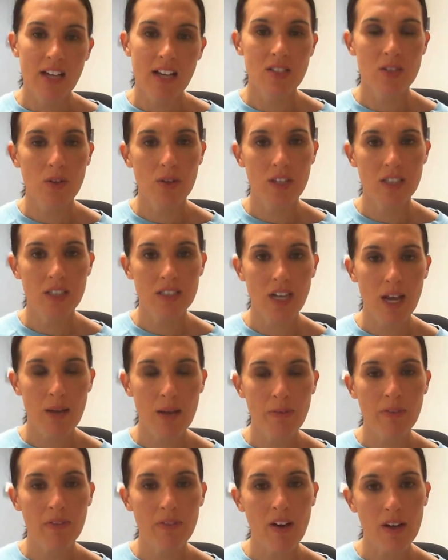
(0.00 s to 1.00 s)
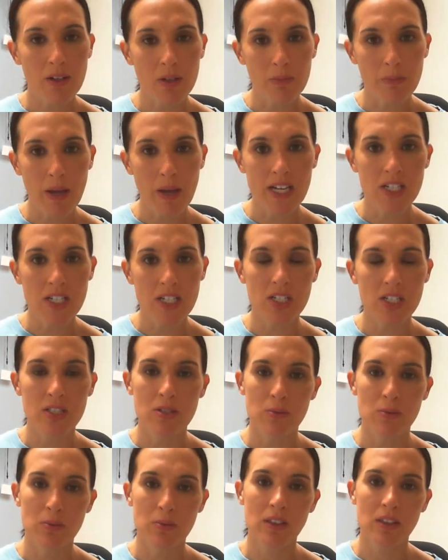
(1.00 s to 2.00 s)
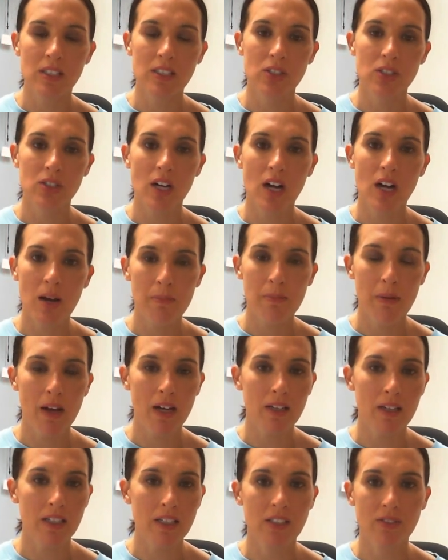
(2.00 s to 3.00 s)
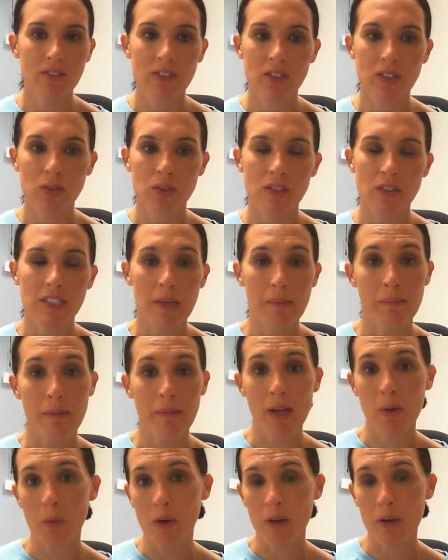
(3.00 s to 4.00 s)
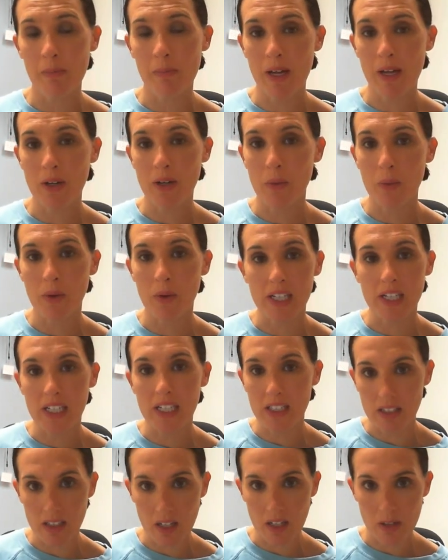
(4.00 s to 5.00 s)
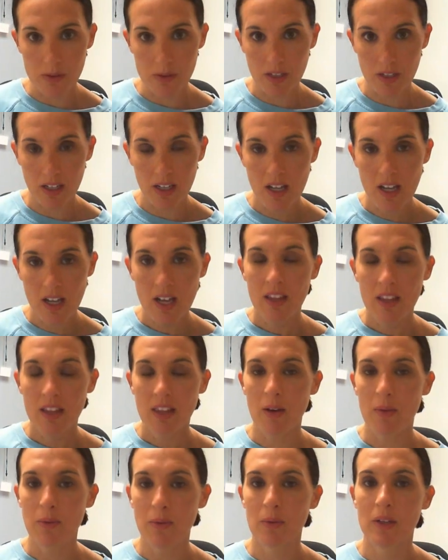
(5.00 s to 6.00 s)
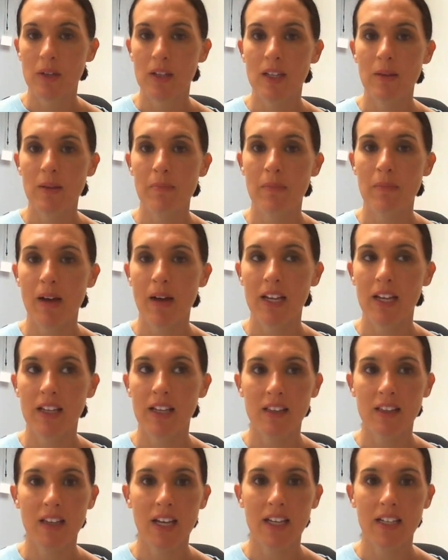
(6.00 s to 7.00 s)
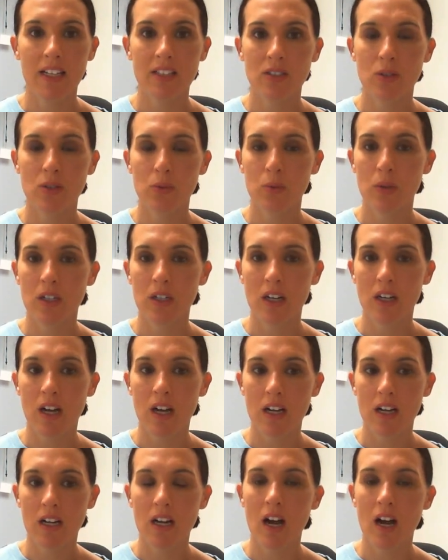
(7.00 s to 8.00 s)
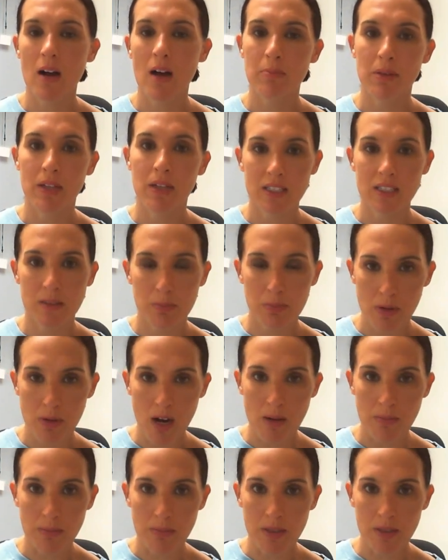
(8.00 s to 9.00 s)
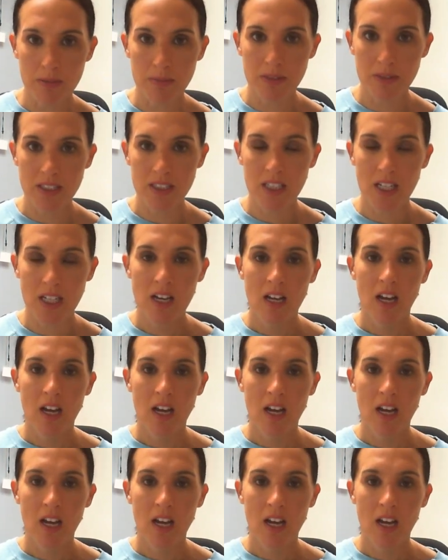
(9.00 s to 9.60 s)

And so the type of occupations really draw upon individuals that might work better working alone, that really might like to work on complex problems